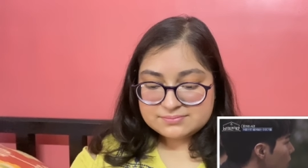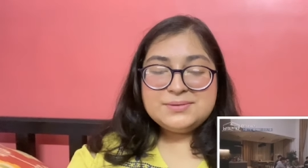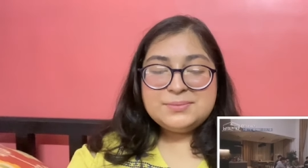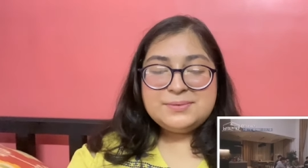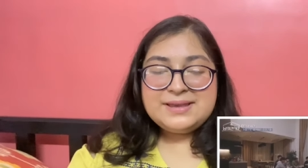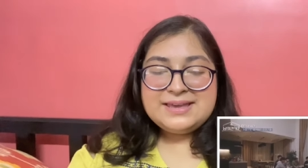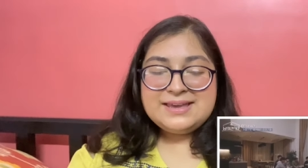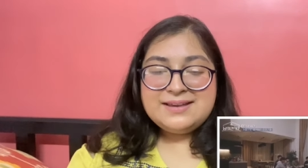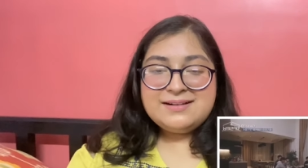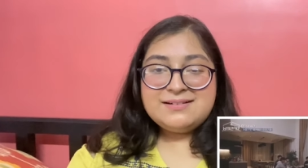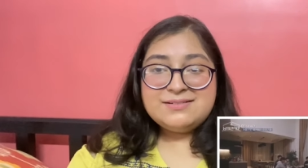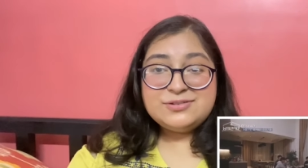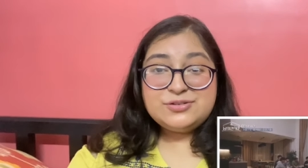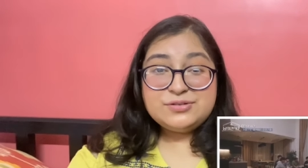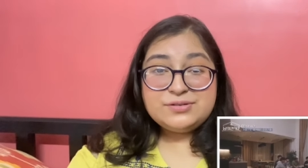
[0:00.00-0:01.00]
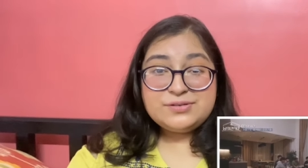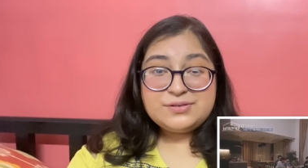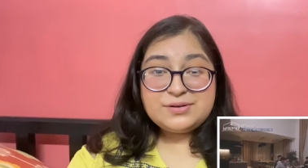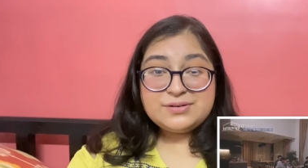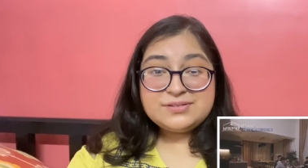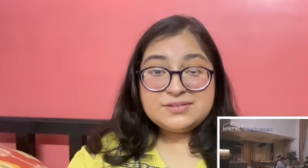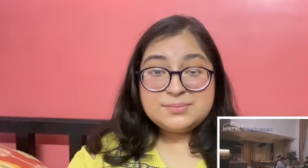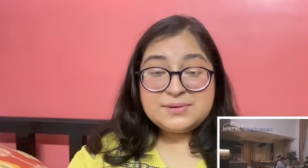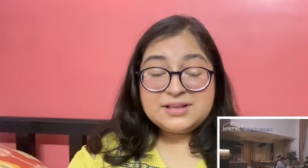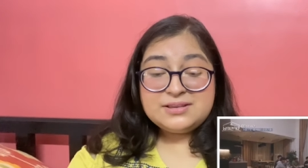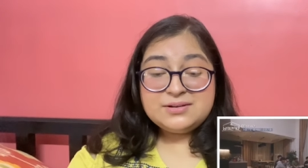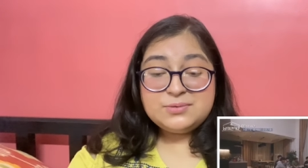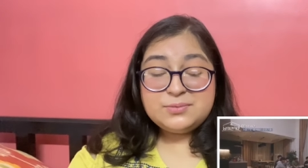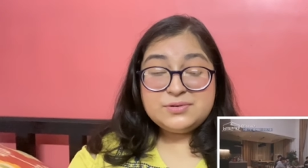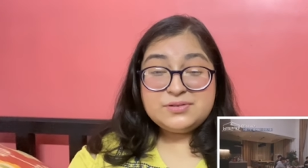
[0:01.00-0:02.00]
The way uh, Junseong's
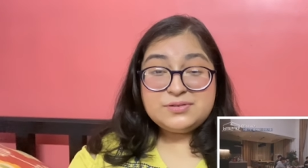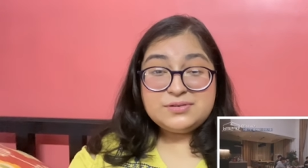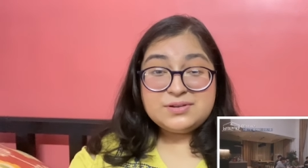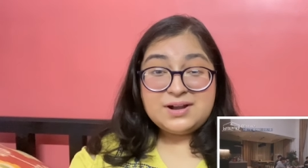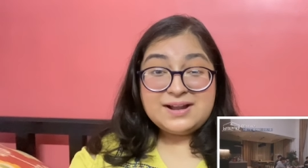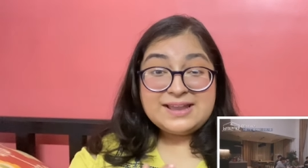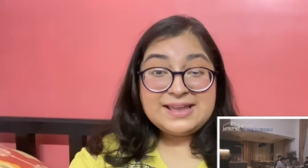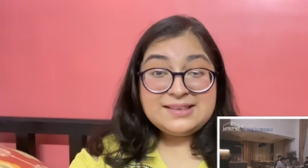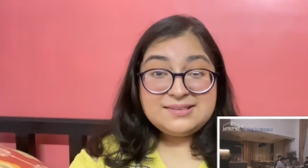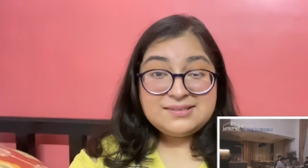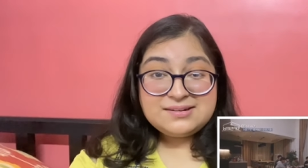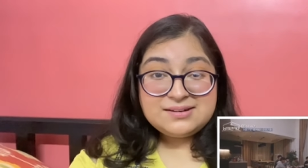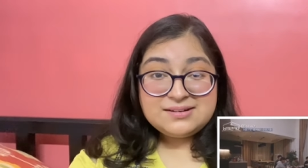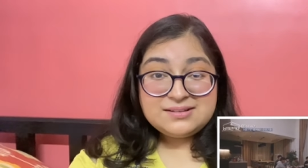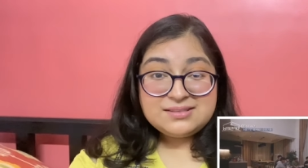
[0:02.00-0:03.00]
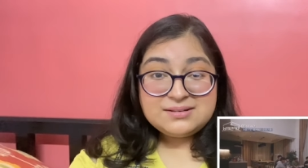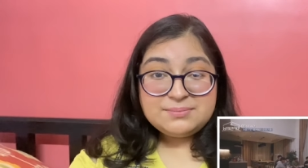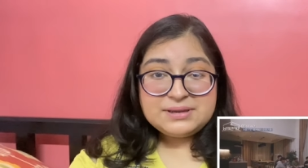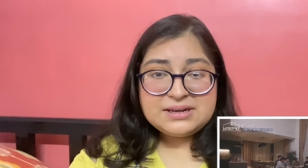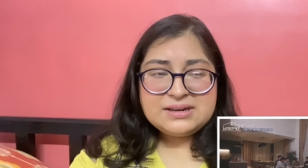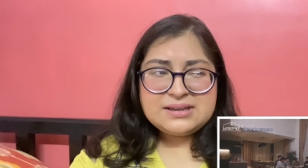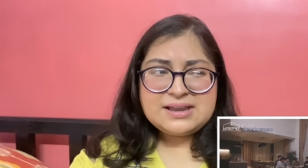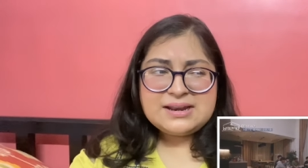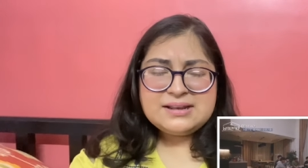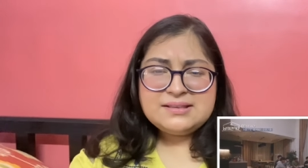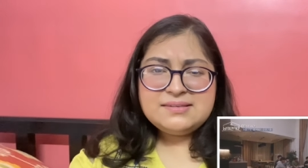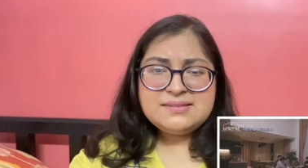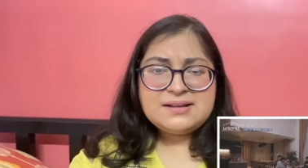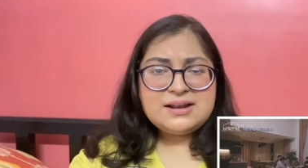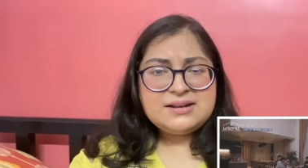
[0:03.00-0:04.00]
mother was against it in the beginning, and
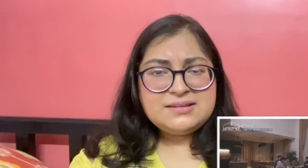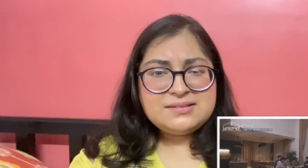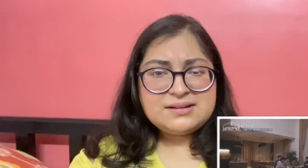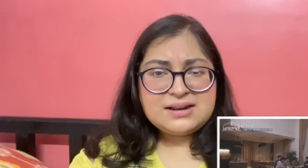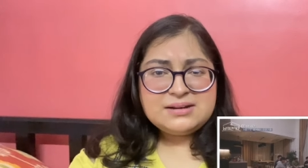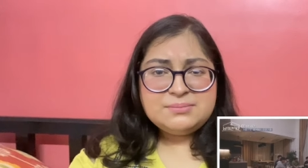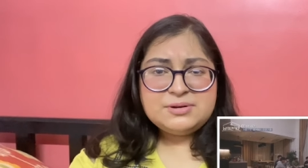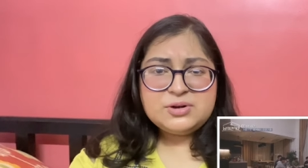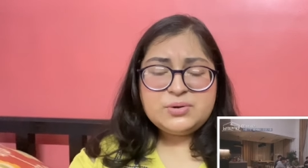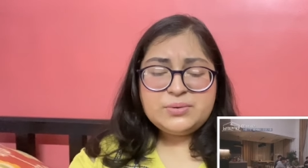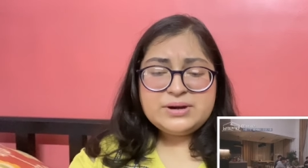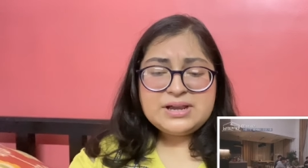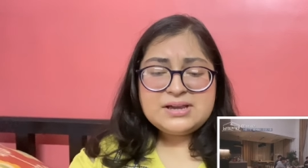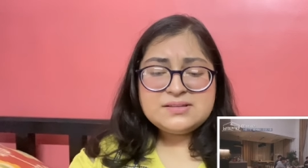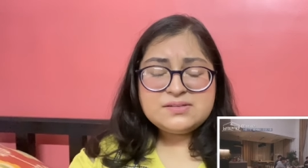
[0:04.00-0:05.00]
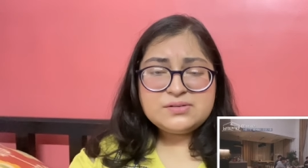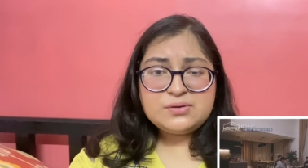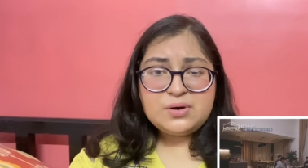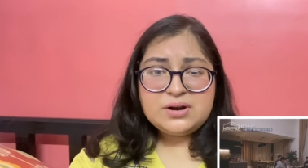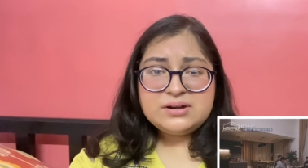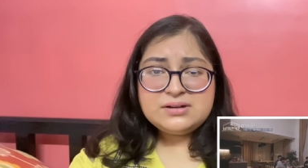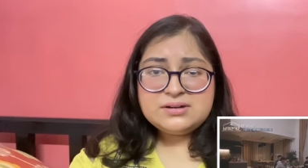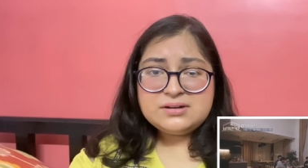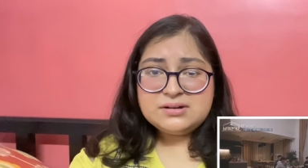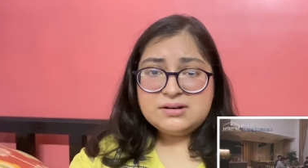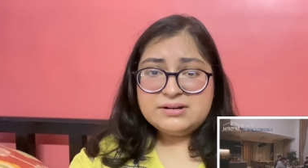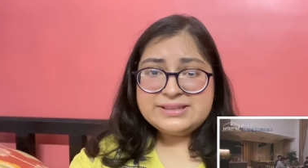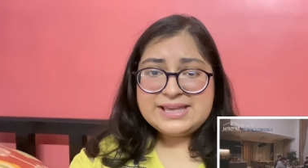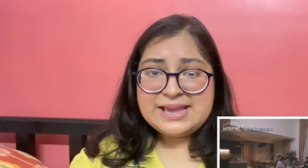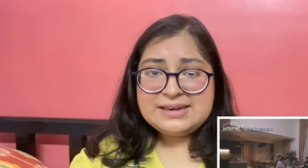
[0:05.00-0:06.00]
it's understandable. Korea is not
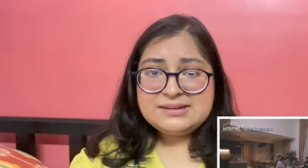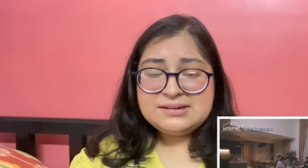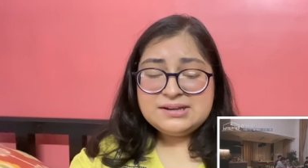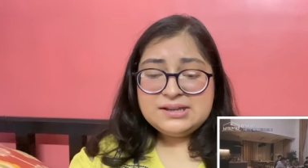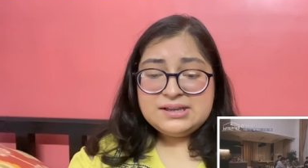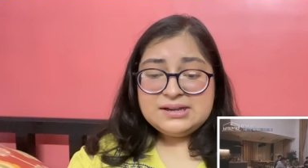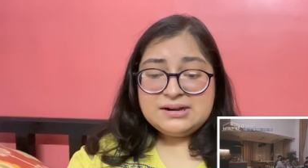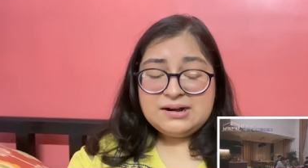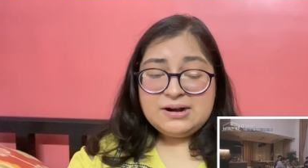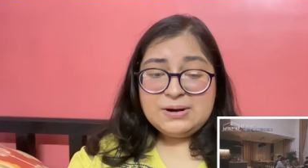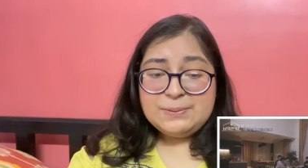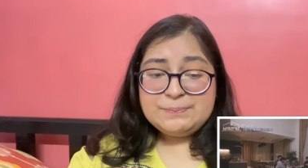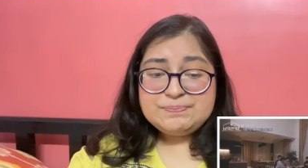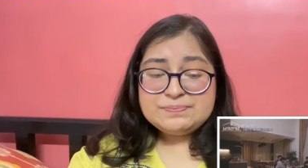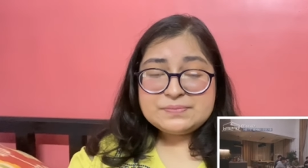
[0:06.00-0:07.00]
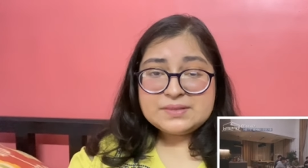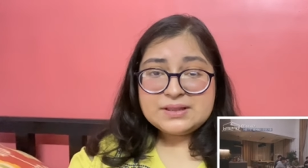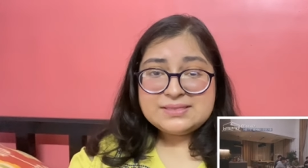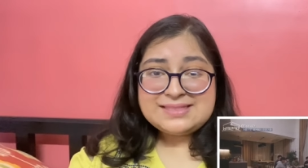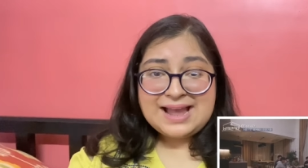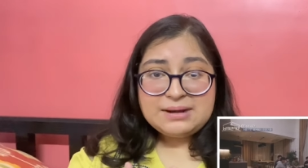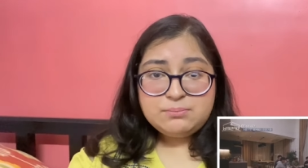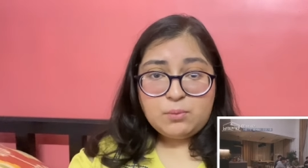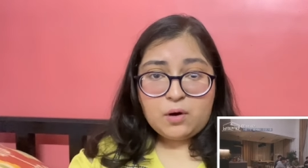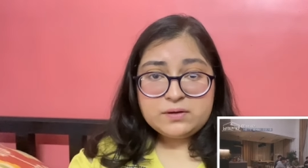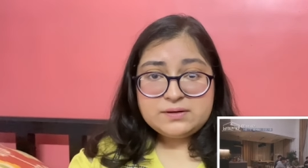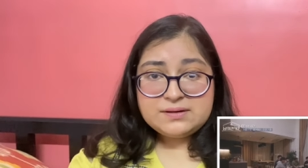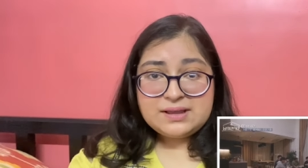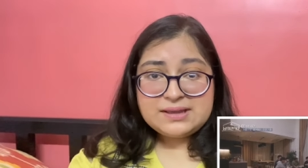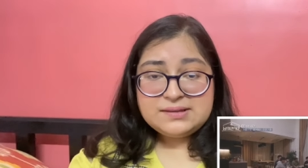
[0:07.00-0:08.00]
uh, yet um, that
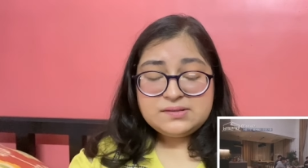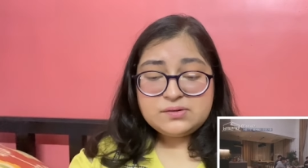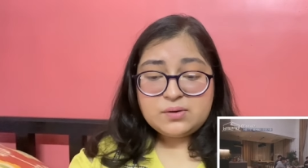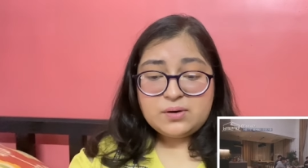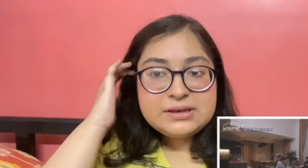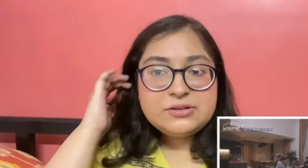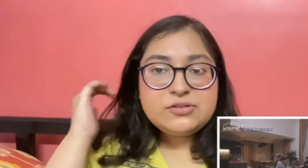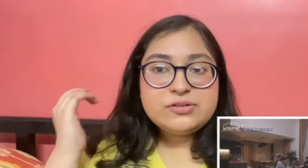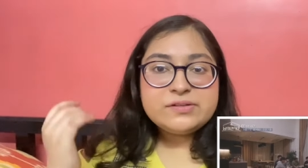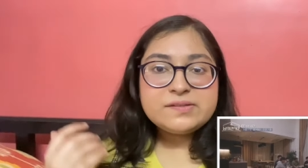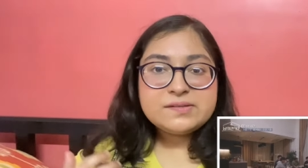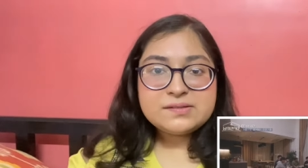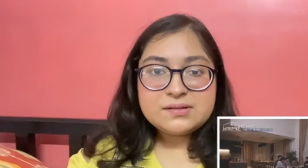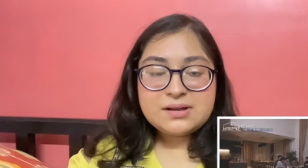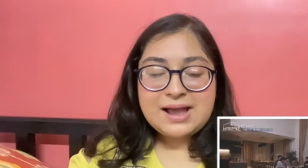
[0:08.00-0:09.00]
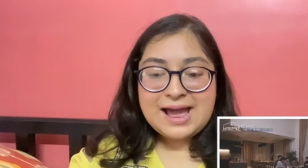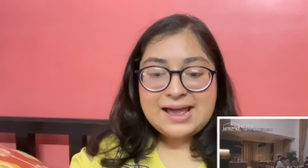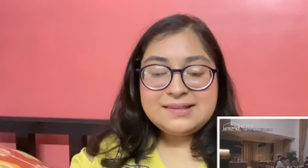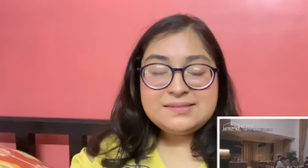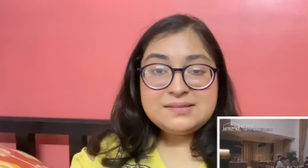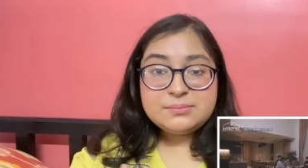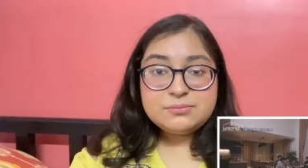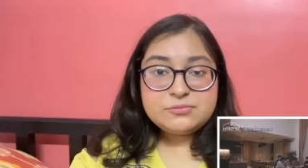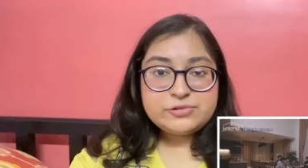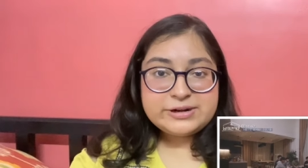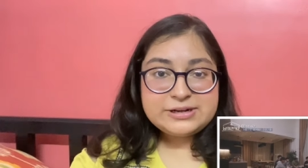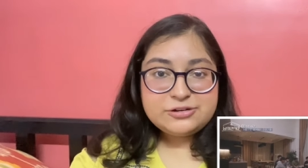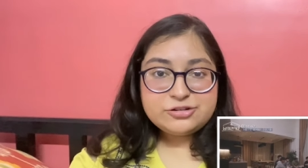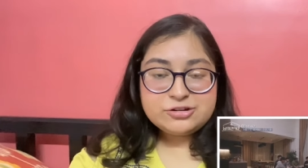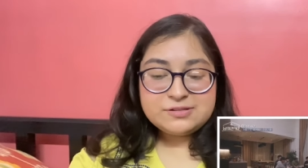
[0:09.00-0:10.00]
modernized or just has some
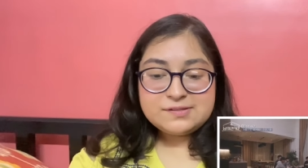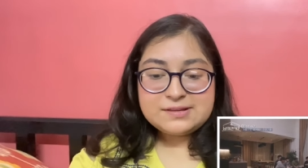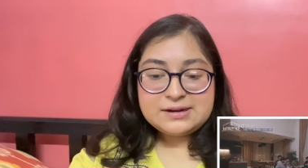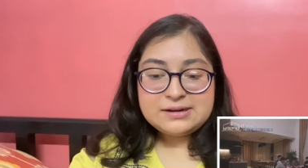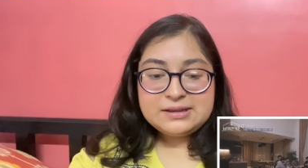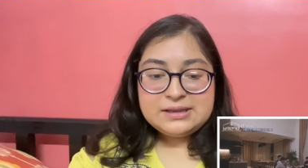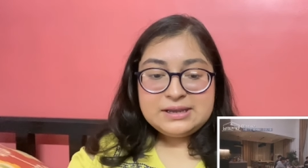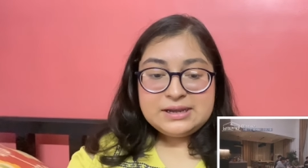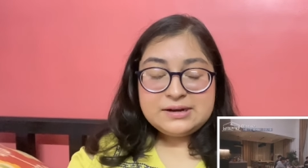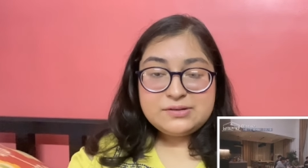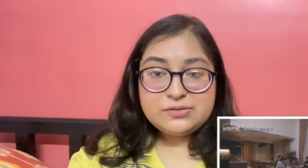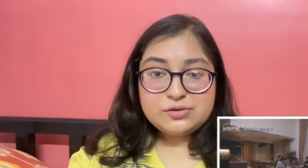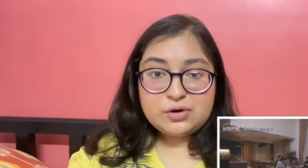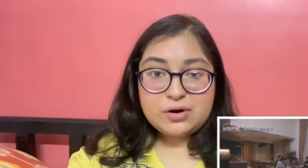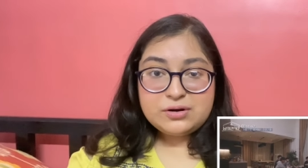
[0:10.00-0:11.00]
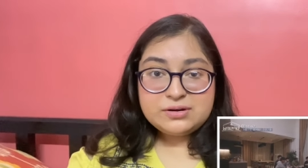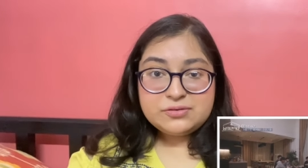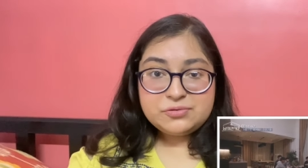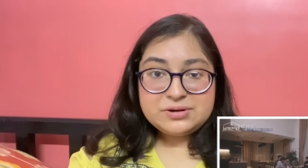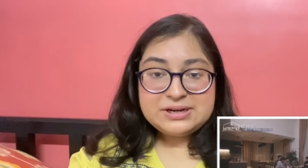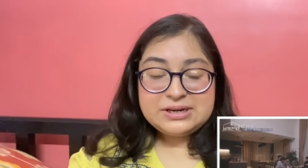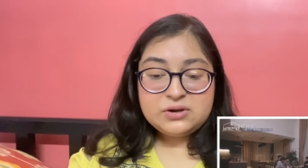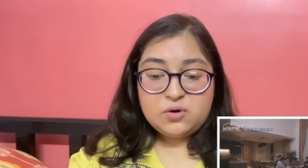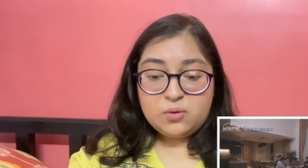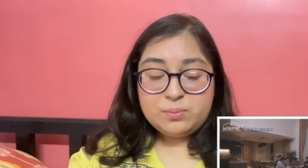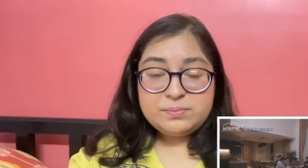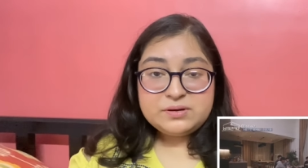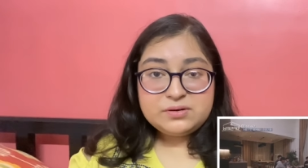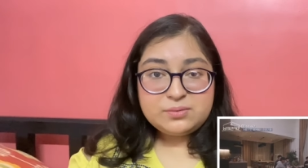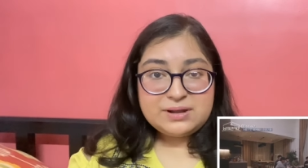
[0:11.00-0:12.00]
traditions, and it is not really
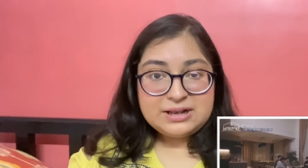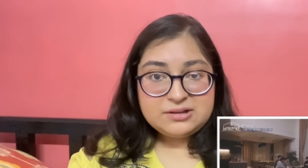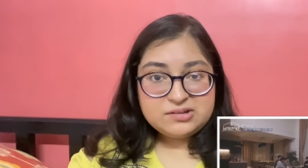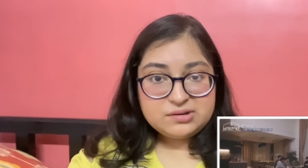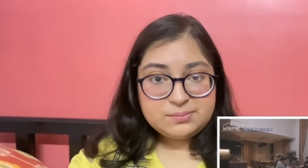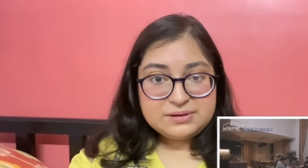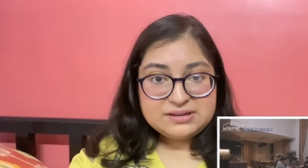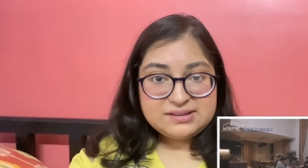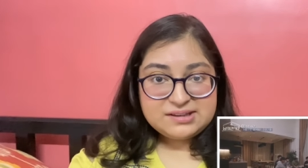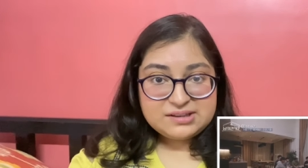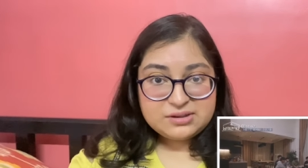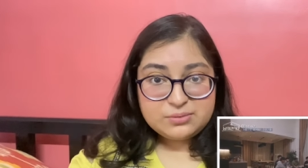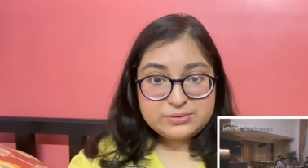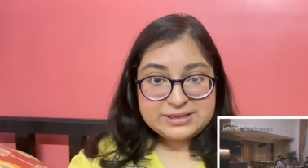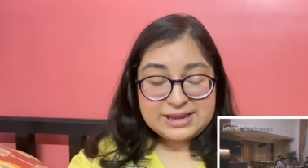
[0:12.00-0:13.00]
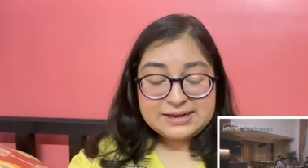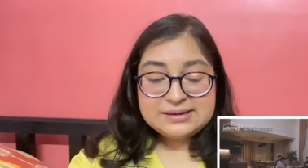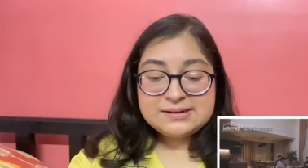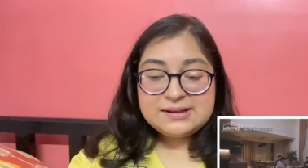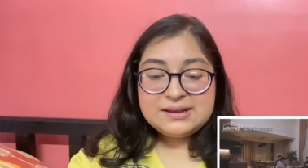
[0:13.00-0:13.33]
open to L G B T Q yet.